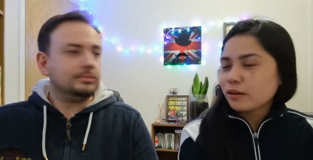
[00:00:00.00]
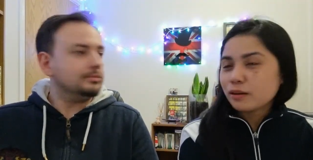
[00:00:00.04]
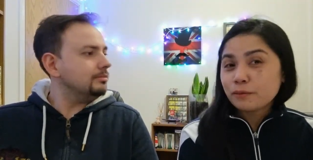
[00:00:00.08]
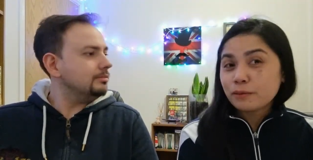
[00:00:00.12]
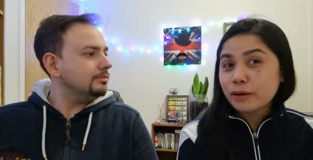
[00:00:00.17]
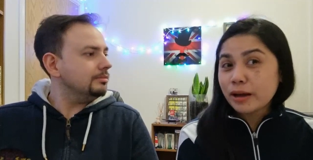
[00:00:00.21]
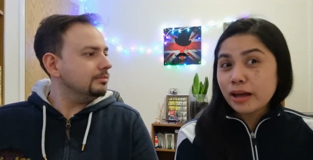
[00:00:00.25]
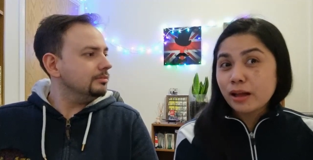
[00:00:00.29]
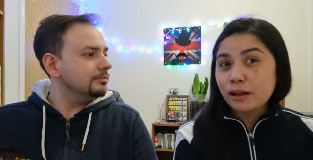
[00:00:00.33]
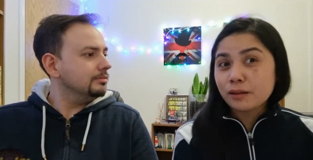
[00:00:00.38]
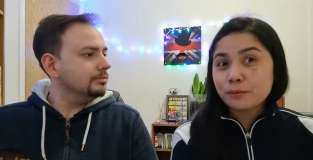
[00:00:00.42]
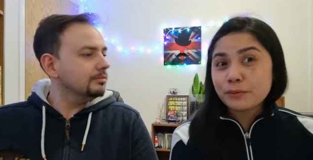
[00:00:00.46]

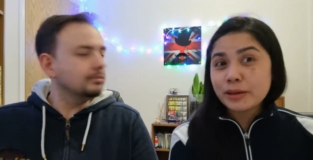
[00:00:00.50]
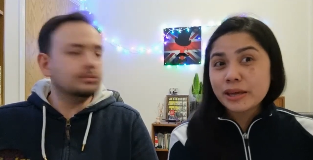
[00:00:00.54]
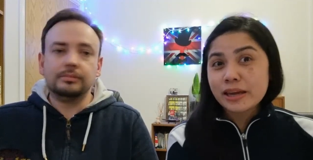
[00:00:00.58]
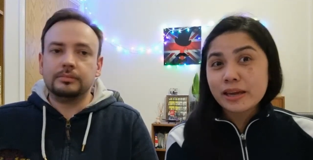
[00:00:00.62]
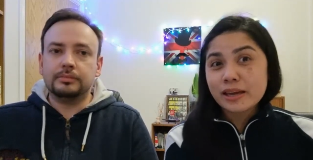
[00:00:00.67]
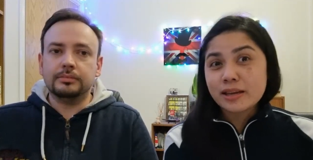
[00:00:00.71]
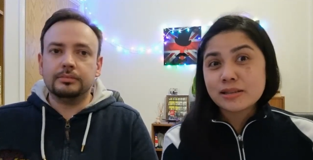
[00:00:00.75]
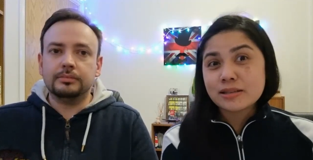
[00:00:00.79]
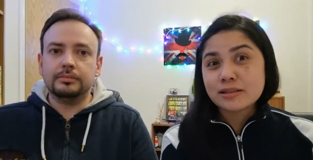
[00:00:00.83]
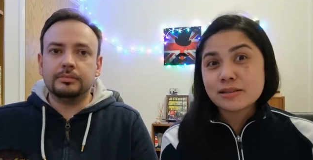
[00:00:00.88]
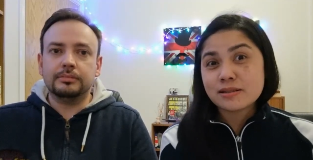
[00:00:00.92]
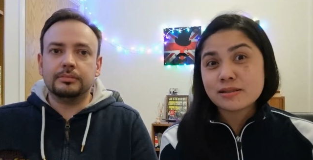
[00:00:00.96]
Speaker 1: well, we
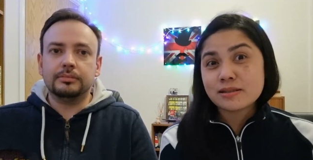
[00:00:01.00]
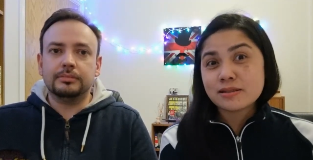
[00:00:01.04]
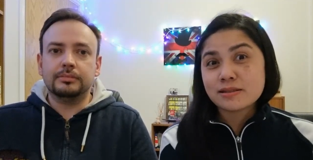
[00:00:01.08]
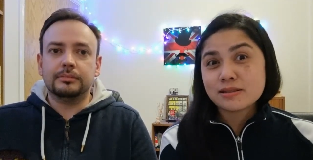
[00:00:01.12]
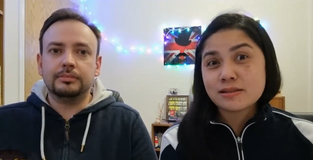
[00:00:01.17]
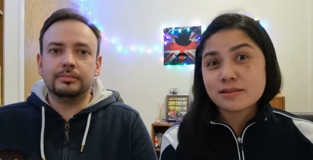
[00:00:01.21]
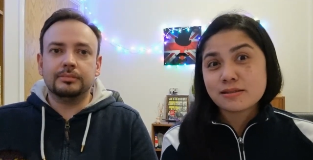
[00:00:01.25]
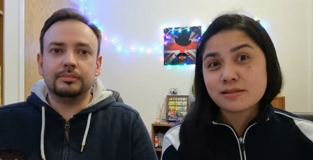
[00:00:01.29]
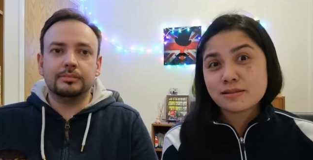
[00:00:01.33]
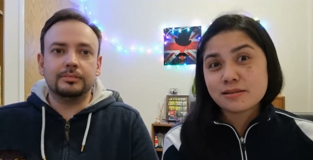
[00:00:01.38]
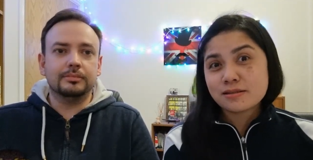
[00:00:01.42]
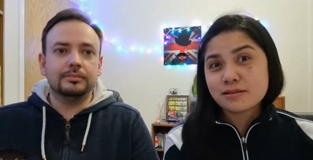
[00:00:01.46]
can
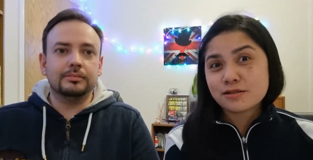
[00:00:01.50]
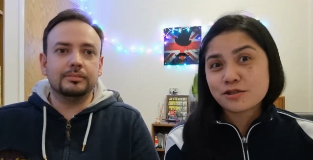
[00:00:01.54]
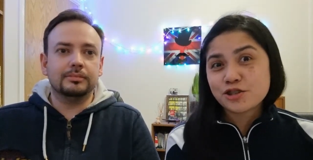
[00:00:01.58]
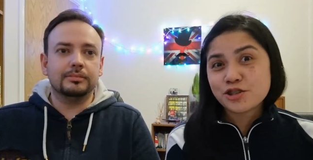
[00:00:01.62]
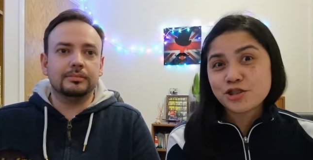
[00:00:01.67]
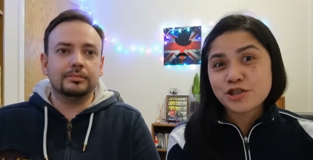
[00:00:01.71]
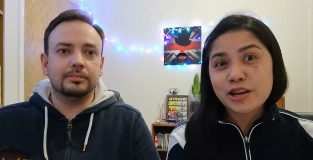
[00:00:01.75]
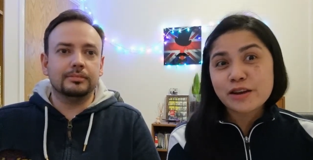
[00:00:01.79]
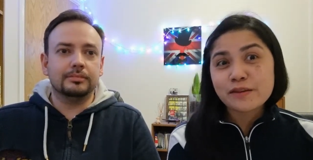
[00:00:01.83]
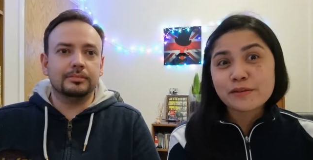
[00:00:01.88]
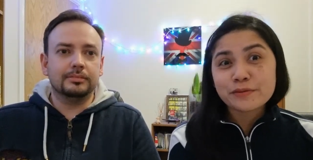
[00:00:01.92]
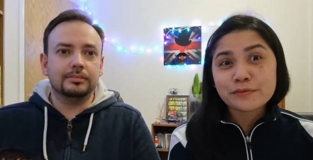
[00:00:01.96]

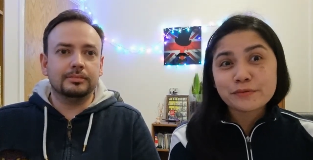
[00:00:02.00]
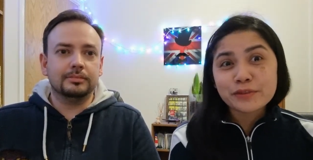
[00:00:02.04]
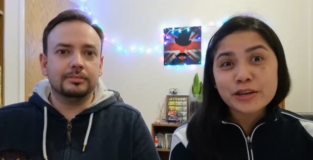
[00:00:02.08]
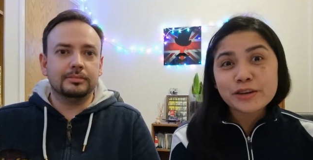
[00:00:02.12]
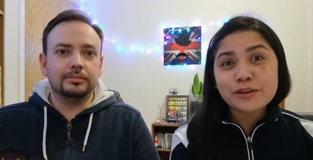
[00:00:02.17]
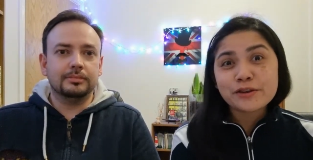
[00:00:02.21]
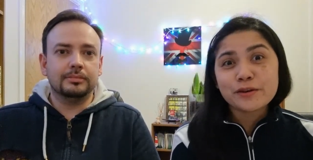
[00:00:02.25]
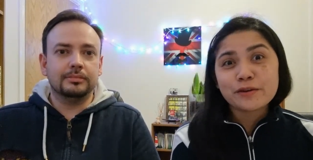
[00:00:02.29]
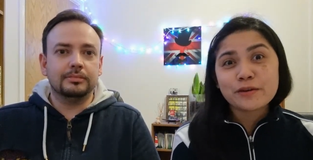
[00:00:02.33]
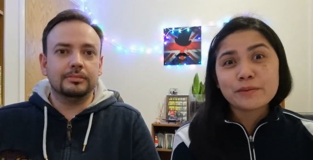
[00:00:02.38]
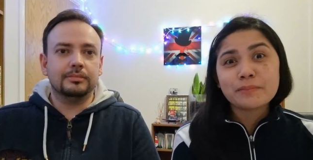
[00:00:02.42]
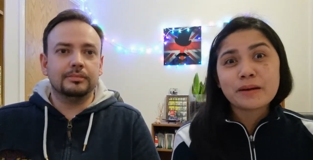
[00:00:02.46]
share a
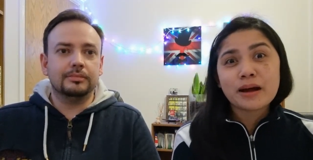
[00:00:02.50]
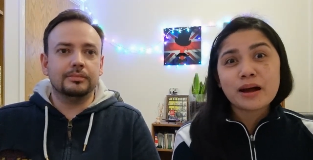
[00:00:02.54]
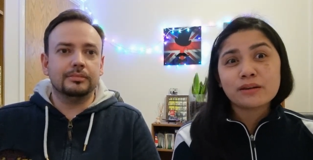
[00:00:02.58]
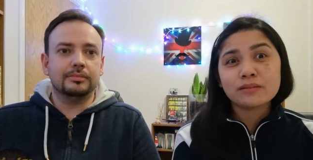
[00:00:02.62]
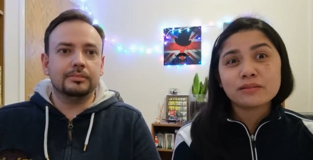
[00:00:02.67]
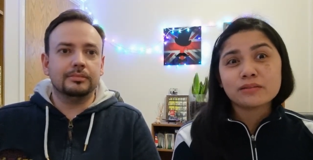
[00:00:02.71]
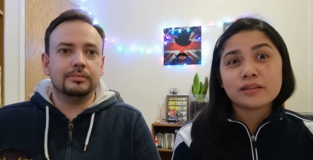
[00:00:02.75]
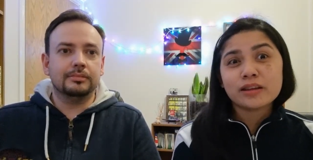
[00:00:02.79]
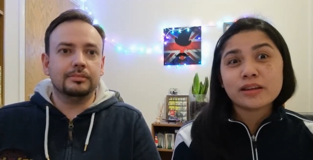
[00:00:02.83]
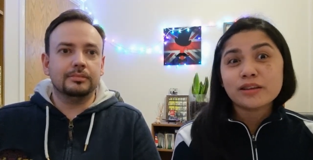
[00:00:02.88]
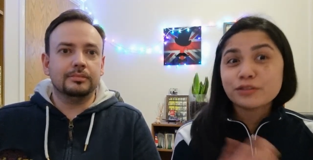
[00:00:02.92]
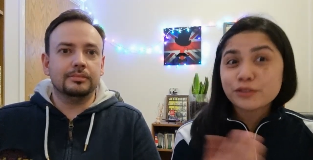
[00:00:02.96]
video
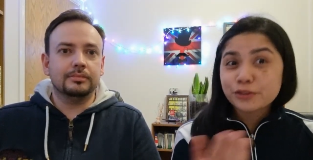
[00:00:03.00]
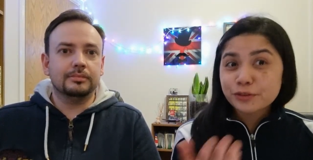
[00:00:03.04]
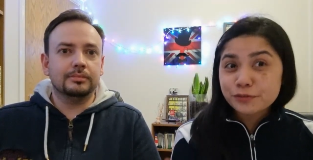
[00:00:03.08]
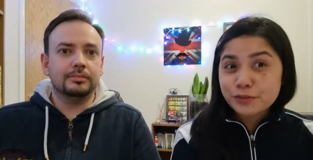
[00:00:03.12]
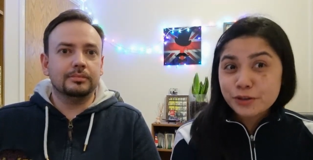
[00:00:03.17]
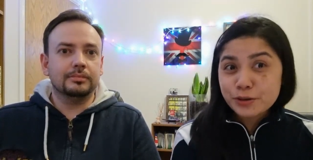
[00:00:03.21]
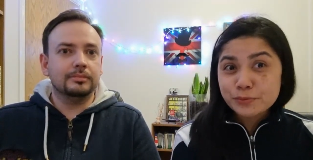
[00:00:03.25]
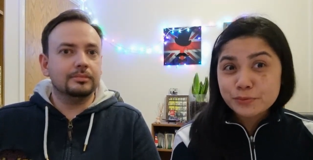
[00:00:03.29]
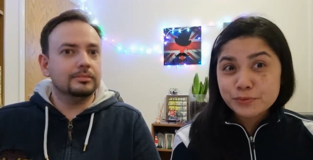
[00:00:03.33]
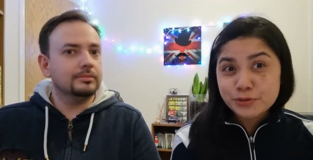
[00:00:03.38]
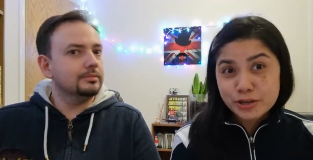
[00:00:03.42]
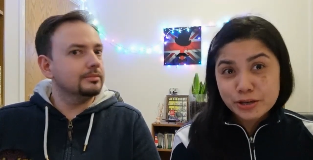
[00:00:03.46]
about
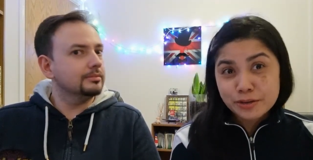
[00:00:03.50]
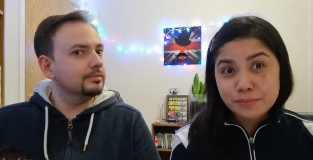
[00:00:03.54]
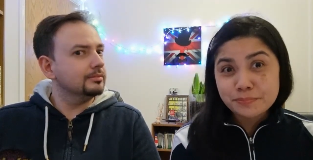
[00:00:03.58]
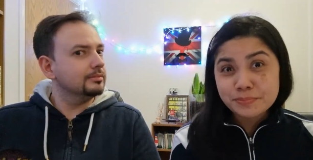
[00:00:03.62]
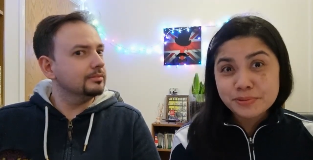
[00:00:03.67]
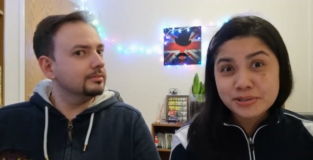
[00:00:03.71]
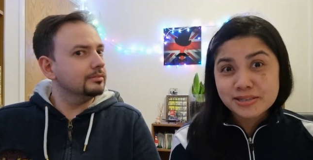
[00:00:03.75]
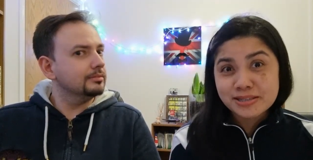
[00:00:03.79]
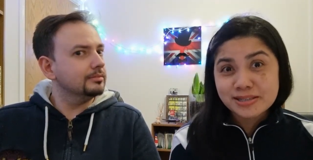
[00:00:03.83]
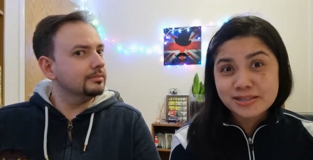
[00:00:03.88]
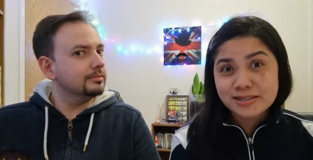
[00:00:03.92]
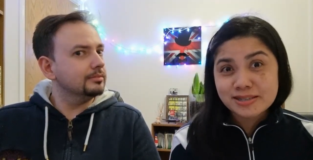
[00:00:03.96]
interview
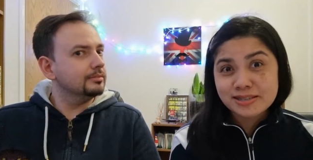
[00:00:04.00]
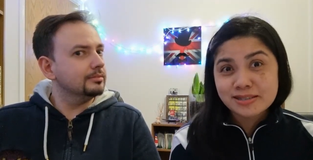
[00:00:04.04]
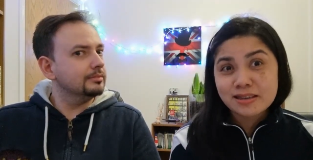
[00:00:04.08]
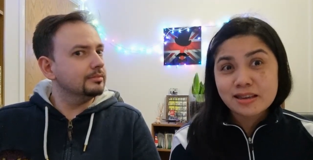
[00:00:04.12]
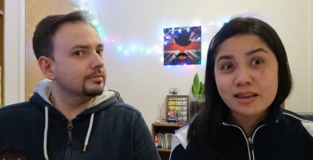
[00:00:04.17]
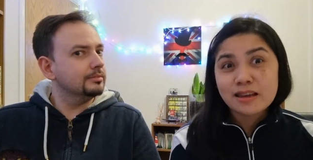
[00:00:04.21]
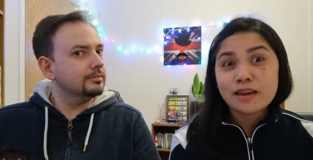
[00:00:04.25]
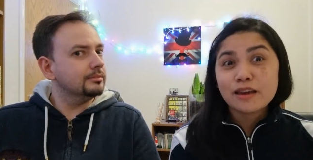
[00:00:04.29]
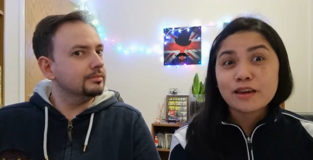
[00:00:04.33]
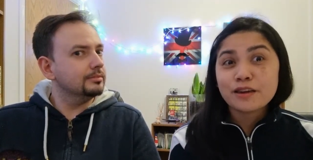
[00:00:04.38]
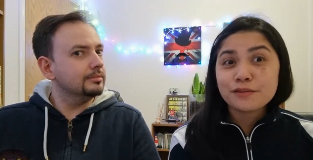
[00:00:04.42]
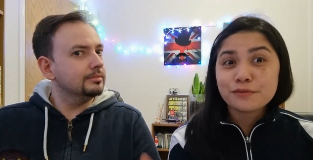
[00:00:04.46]
tips
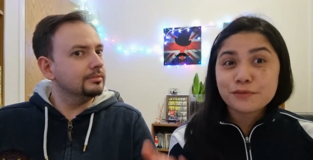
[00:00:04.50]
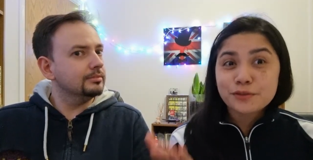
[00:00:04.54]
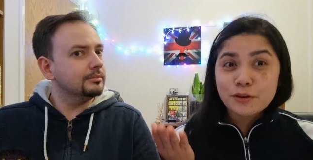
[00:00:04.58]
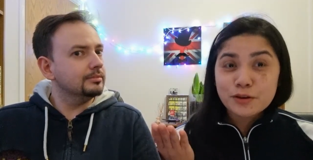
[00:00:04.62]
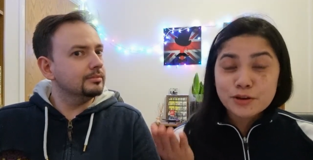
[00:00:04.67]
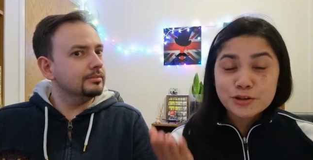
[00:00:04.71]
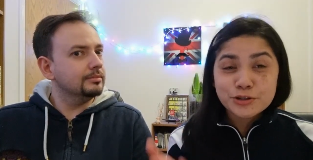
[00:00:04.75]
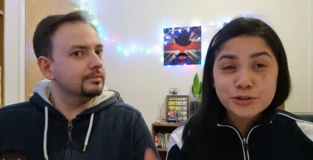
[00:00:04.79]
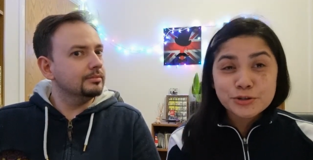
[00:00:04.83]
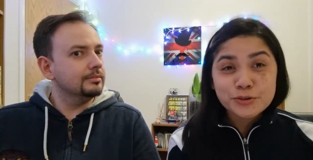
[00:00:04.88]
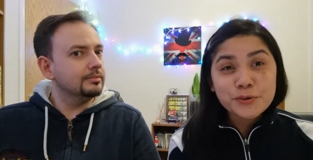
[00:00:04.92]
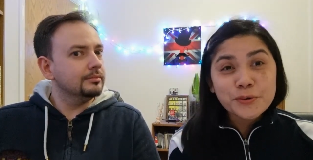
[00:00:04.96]
if you
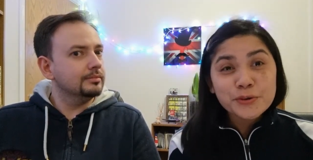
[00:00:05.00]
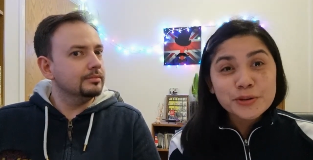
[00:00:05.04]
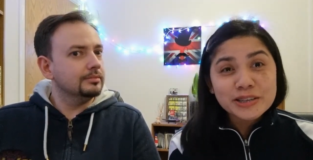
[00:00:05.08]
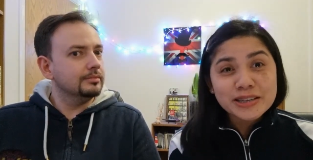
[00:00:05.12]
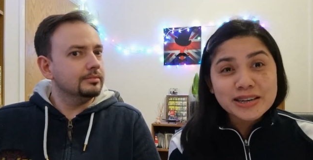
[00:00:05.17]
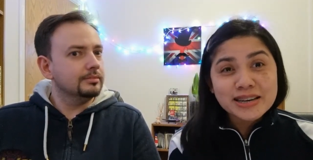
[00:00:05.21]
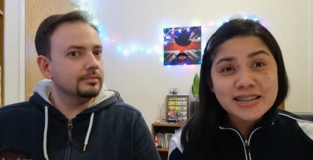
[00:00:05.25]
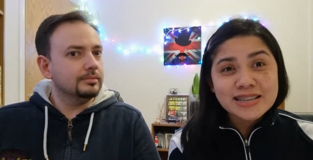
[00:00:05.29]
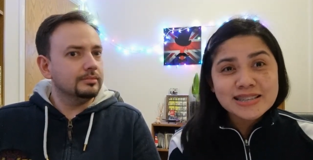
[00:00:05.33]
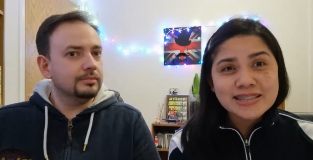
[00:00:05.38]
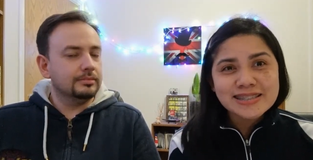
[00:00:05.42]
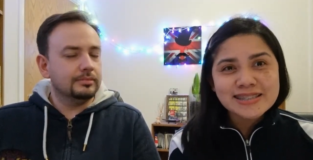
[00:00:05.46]
are
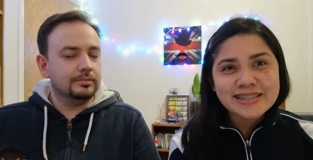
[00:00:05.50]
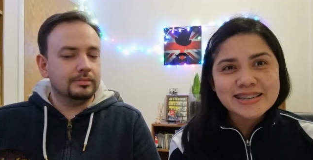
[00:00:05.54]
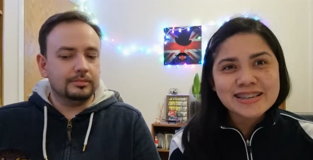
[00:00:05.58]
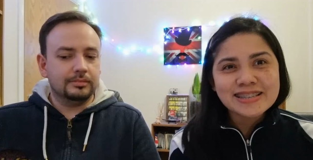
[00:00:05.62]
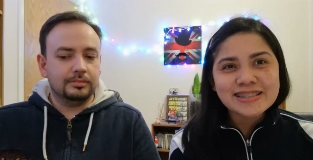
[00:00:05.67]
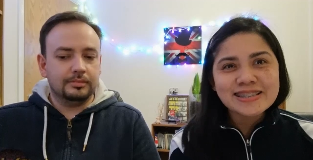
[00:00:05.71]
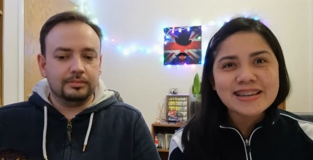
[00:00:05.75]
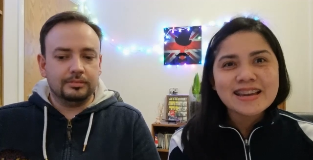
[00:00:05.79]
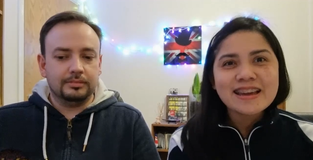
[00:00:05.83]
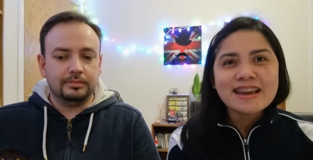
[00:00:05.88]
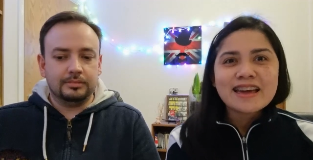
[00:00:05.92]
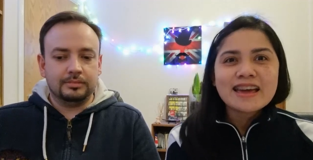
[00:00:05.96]

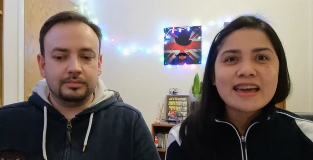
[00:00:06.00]
shortlisted,